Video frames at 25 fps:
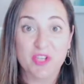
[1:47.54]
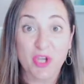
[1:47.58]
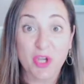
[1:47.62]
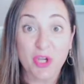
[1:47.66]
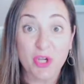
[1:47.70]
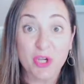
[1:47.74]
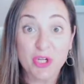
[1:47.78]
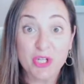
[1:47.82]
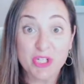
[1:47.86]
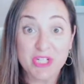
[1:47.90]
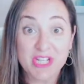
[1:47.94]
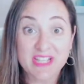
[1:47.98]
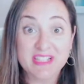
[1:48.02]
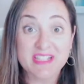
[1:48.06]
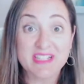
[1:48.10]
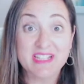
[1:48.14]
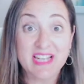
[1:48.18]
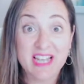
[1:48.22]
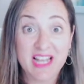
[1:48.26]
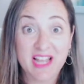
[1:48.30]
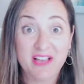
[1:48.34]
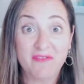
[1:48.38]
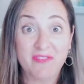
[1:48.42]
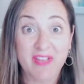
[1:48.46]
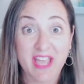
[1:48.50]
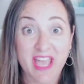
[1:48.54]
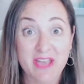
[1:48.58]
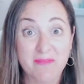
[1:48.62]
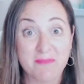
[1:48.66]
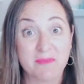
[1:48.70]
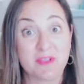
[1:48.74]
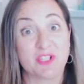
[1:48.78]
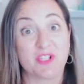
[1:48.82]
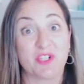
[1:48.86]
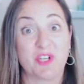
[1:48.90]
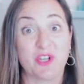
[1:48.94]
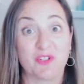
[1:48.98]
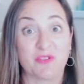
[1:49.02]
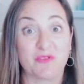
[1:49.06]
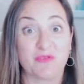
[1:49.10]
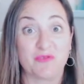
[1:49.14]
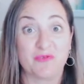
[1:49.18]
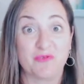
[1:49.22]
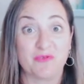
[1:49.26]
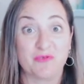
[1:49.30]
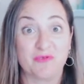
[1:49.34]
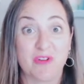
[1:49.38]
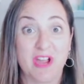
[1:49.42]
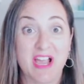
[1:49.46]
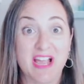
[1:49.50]
who doesn't love Amazon,
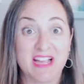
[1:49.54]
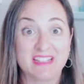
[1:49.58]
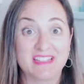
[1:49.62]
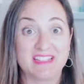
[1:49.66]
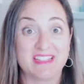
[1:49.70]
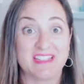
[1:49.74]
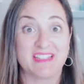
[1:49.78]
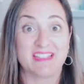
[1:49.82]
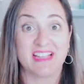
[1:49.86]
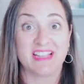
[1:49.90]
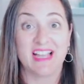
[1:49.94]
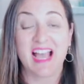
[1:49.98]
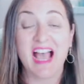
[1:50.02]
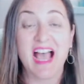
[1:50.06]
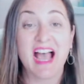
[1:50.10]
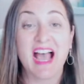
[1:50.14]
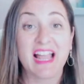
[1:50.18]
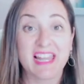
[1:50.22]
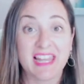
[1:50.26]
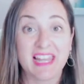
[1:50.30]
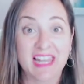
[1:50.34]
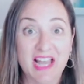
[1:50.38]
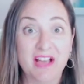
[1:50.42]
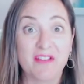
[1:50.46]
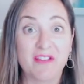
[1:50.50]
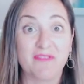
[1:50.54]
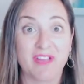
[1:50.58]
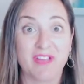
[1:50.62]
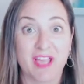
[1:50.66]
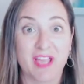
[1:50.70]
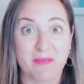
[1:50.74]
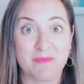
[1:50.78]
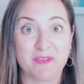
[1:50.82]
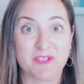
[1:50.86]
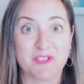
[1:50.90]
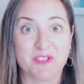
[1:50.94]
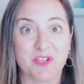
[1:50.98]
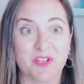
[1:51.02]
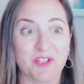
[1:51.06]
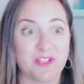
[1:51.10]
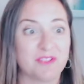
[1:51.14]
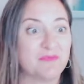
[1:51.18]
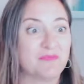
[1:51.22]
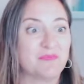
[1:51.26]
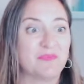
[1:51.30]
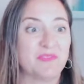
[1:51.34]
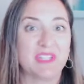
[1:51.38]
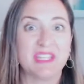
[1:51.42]
right? I love Amazon.